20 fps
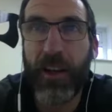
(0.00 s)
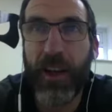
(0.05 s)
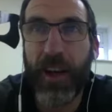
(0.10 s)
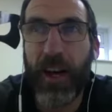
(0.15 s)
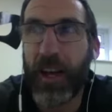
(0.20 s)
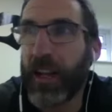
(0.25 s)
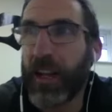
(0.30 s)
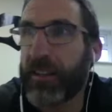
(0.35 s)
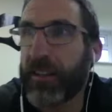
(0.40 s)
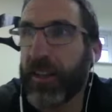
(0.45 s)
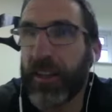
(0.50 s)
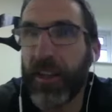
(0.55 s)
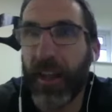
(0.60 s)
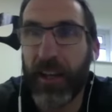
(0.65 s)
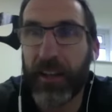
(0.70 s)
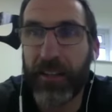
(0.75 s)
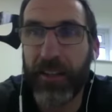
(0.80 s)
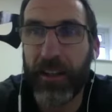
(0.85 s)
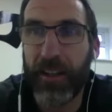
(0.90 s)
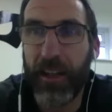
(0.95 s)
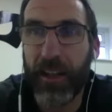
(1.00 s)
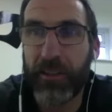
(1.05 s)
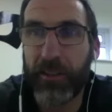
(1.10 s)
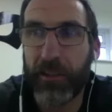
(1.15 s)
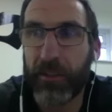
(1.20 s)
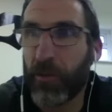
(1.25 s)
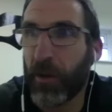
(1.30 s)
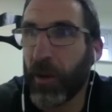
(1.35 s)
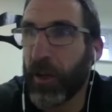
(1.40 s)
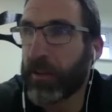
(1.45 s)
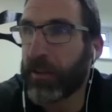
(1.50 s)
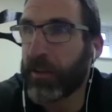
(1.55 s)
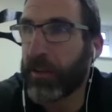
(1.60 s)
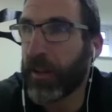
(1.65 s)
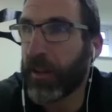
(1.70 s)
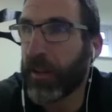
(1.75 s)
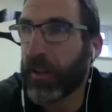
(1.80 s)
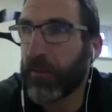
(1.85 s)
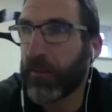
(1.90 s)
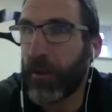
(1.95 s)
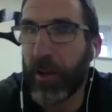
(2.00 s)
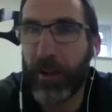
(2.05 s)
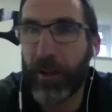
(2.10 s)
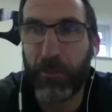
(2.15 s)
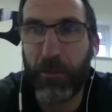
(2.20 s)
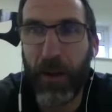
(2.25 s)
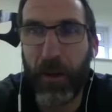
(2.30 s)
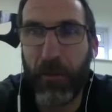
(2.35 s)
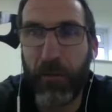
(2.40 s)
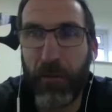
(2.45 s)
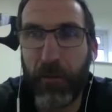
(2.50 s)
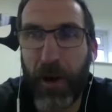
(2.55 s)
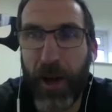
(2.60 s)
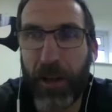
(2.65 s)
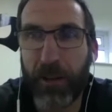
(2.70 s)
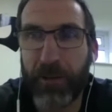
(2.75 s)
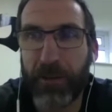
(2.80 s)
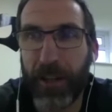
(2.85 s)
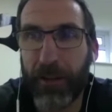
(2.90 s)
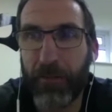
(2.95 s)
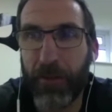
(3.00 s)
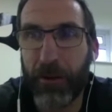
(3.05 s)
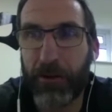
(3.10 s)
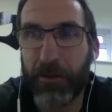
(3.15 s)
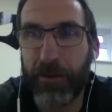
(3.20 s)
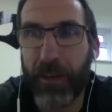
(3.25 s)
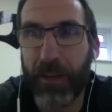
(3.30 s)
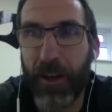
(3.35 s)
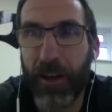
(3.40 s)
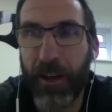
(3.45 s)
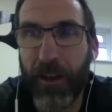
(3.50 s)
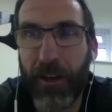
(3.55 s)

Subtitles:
at 18, 19, I just wanted to play for Wales like most